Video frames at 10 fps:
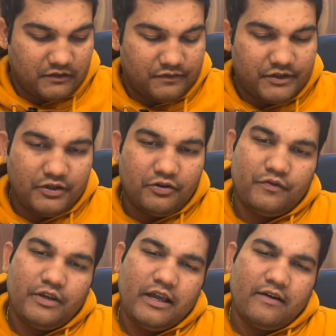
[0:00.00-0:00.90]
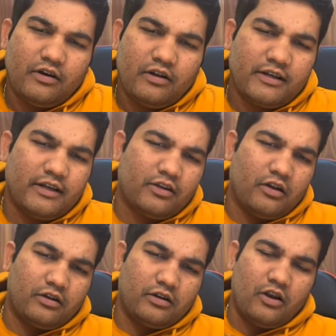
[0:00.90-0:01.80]
video, we have already
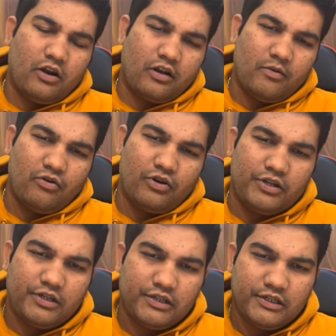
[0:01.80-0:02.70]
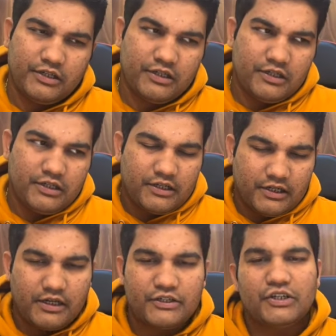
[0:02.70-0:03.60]
talked a lot about
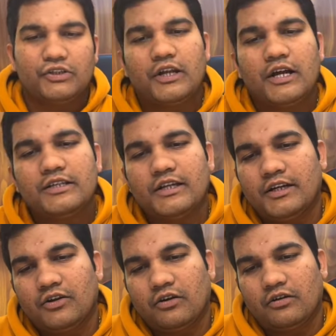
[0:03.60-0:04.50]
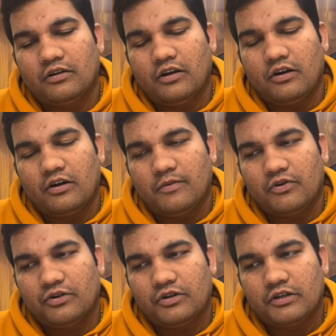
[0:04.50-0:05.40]
nakshatras and I talked a lot
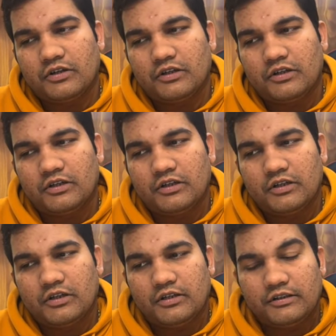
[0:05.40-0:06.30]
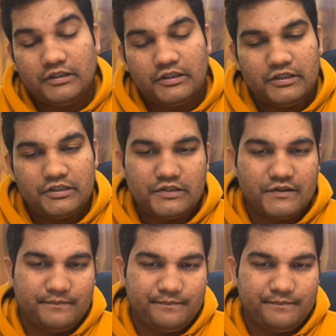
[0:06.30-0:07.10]
about tithis.